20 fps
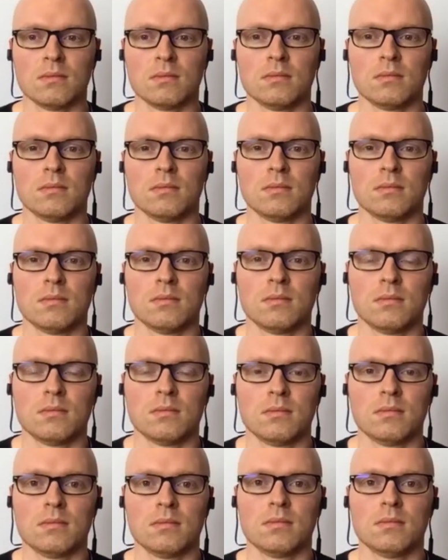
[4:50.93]

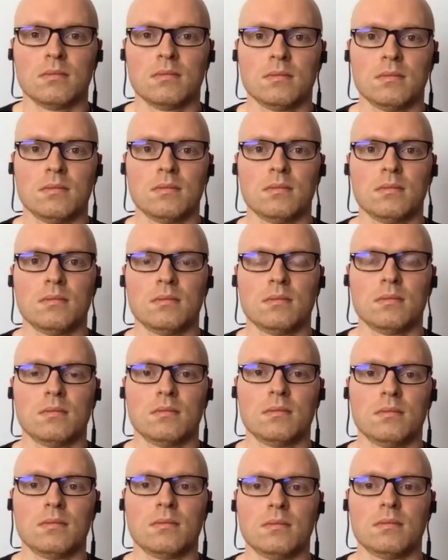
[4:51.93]

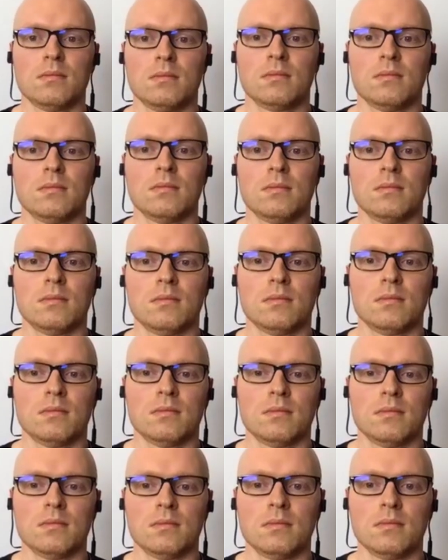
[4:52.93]

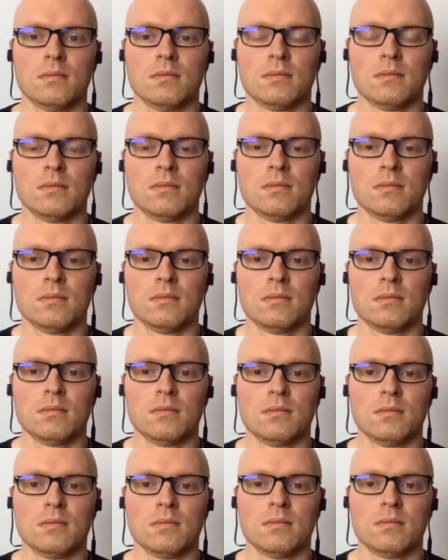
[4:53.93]

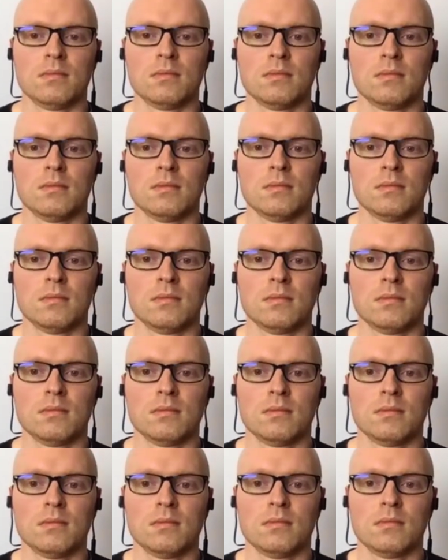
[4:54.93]

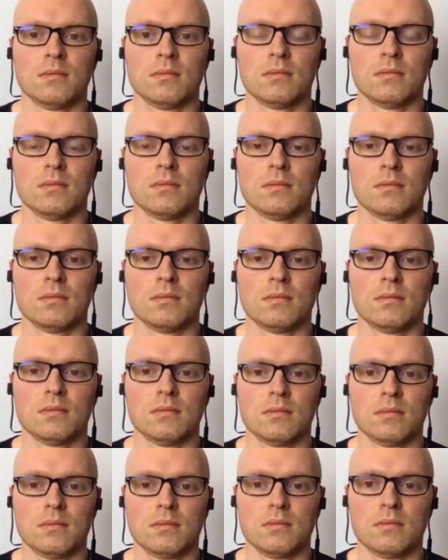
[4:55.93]

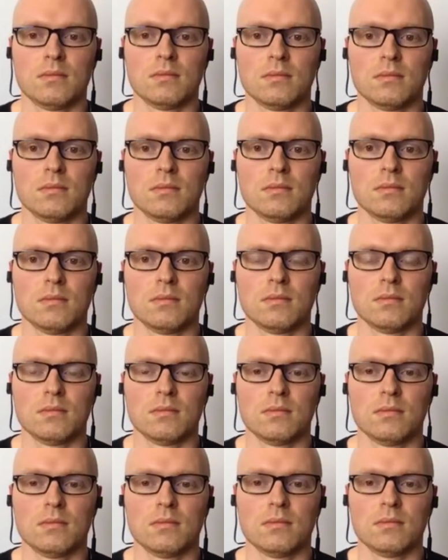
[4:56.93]

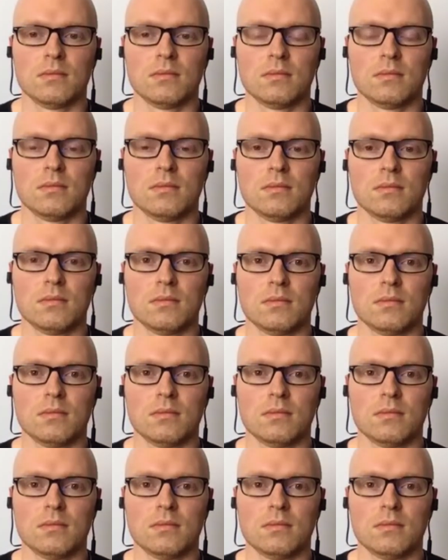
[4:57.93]
The person shown says nothing.